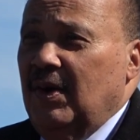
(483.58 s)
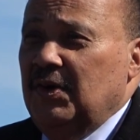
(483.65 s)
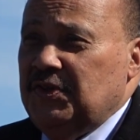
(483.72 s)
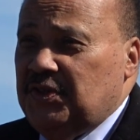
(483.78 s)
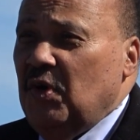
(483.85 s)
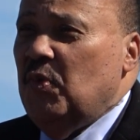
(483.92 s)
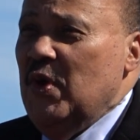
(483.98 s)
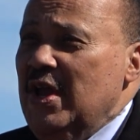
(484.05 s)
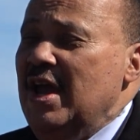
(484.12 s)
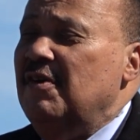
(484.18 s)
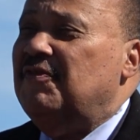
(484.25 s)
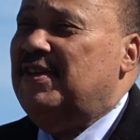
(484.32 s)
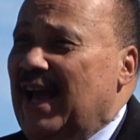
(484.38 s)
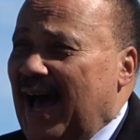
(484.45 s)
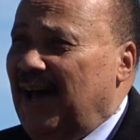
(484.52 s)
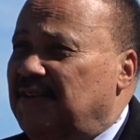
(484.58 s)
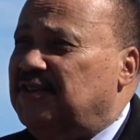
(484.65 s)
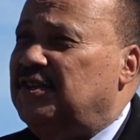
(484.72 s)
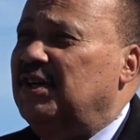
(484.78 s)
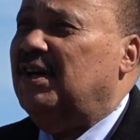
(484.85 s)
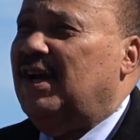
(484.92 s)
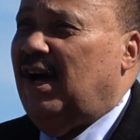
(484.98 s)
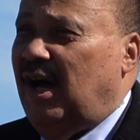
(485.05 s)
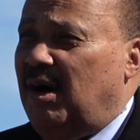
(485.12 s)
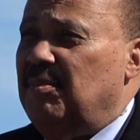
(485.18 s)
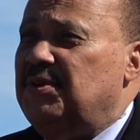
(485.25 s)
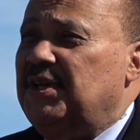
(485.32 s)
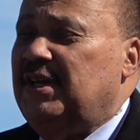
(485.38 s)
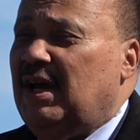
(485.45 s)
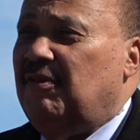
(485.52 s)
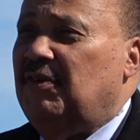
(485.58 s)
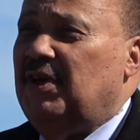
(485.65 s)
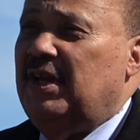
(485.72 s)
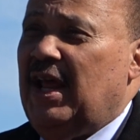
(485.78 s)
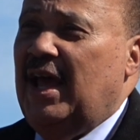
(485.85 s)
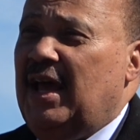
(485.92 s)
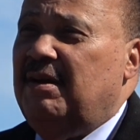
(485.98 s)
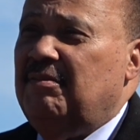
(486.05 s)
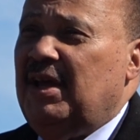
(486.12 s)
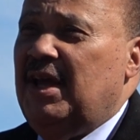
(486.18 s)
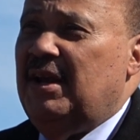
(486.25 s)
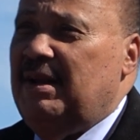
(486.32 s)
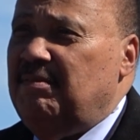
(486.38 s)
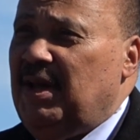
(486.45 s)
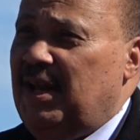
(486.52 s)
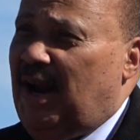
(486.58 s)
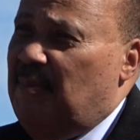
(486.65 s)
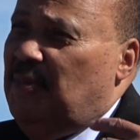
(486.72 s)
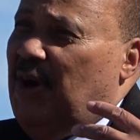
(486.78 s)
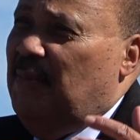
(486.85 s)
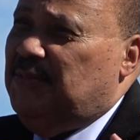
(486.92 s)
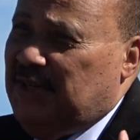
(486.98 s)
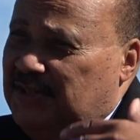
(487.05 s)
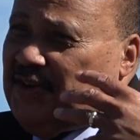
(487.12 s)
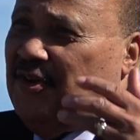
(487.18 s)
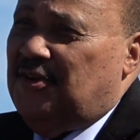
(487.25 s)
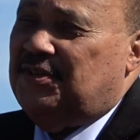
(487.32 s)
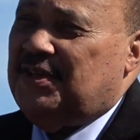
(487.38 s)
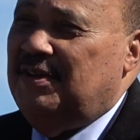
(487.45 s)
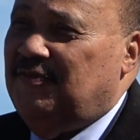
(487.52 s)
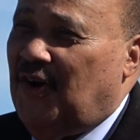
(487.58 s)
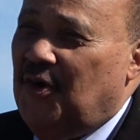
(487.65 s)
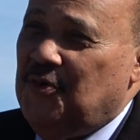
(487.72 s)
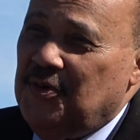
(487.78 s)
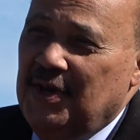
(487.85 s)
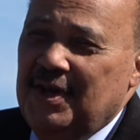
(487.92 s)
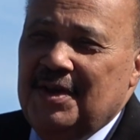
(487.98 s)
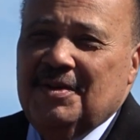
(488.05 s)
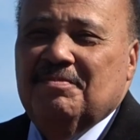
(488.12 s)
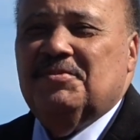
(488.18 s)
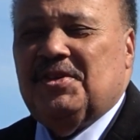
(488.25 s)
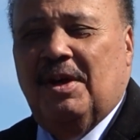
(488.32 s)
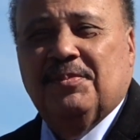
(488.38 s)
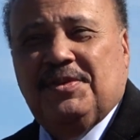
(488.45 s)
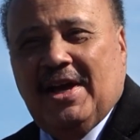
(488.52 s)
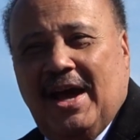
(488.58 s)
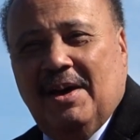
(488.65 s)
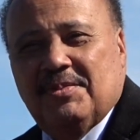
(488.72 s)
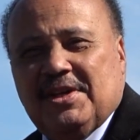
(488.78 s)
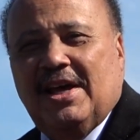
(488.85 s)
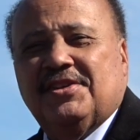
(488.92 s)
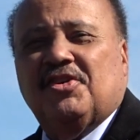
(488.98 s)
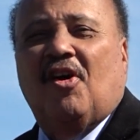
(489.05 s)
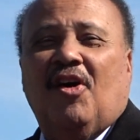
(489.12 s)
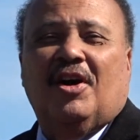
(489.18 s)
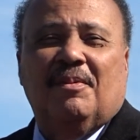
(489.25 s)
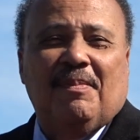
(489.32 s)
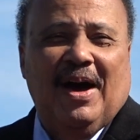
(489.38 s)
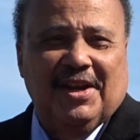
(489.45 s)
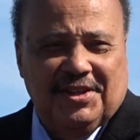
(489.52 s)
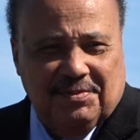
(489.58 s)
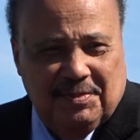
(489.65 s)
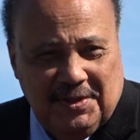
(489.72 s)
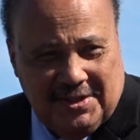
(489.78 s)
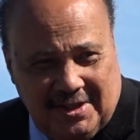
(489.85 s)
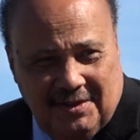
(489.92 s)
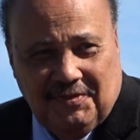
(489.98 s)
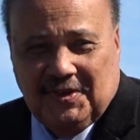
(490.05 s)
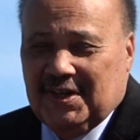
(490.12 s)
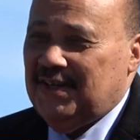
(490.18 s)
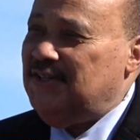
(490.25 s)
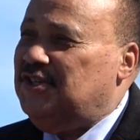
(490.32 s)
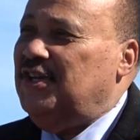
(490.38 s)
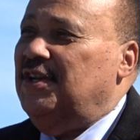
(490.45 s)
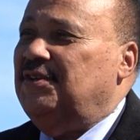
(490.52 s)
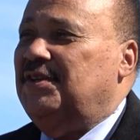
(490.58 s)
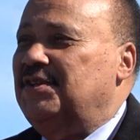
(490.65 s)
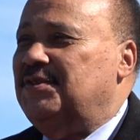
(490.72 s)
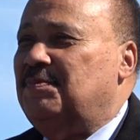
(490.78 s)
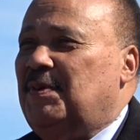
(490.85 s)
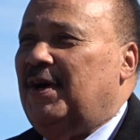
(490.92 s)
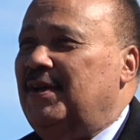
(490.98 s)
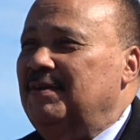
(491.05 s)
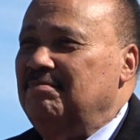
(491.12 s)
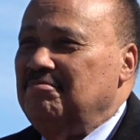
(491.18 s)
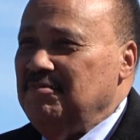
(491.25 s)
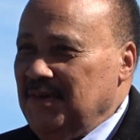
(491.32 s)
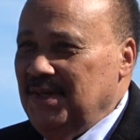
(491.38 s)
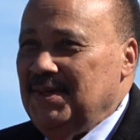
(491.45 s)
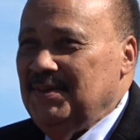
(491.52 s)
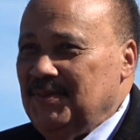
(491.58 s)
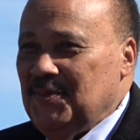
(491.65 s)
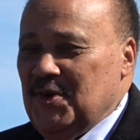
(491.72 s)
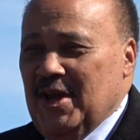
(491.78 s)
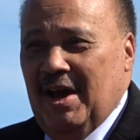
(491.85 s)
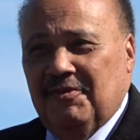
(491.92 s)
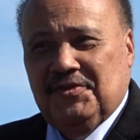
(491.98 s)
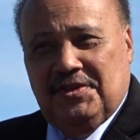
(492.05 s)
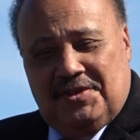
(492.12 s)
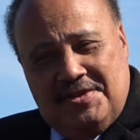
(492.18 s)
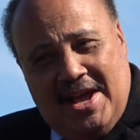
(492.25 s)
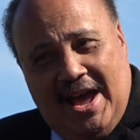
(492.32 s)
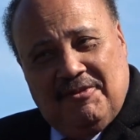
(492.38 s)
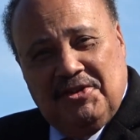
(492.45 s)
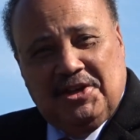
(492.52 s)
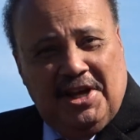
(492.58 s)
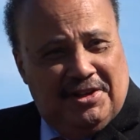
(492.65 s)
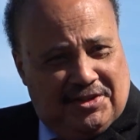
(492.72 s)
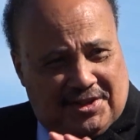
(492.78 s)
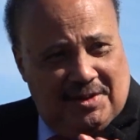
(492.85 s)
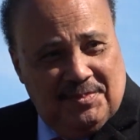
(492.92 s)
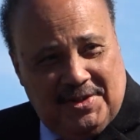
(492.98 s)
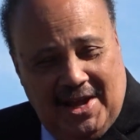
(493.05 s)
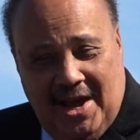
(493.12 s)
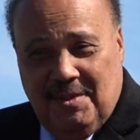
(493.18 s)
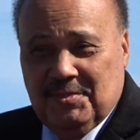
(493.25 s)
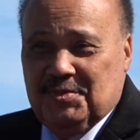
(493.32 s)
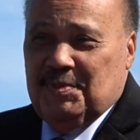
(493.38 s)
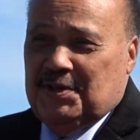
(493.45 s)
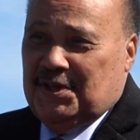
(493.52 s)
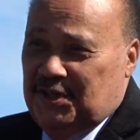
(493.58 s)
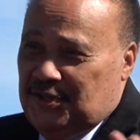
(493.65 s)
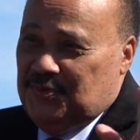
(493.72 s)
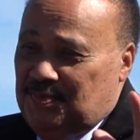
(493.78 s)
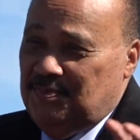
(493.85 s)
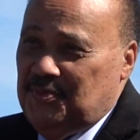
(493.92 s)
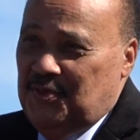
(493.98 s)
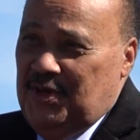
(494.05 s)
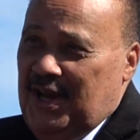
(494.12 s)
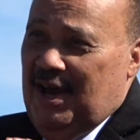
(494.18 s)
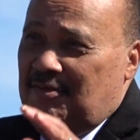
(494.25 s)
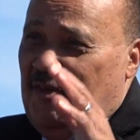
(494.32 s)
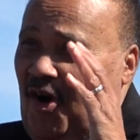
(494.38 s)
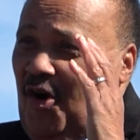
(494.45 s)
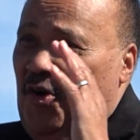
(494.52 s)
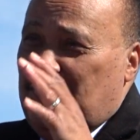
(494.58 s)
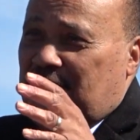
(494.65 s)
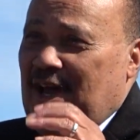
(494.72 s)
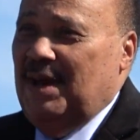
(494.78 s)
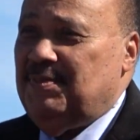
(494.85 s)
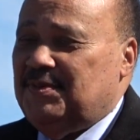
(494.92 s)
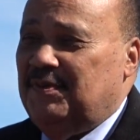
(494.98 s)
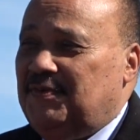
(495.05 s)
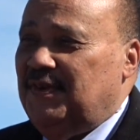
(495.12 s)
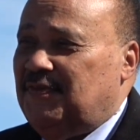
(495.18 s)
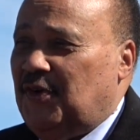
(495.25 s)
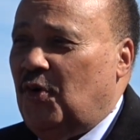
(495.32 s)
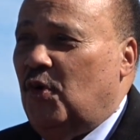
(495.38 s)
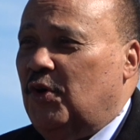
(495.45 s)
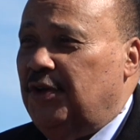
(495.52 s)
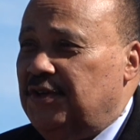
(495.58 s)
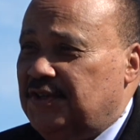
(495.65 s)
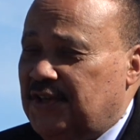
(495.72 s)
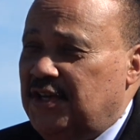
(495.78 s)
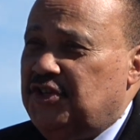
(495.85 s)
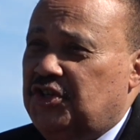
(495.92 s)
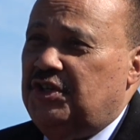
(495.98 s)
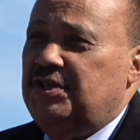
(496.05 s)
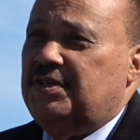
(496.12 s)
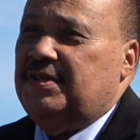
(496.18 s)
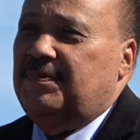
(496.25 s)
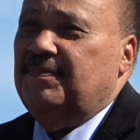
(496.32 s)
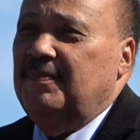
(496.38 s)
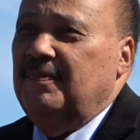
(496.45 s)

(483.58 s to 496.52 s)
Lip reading: So we have got to come together, and I'm just going to say vote. Sometimes I talk about specific agendas, but we have to navigate sometimes because we have all types of different organizations.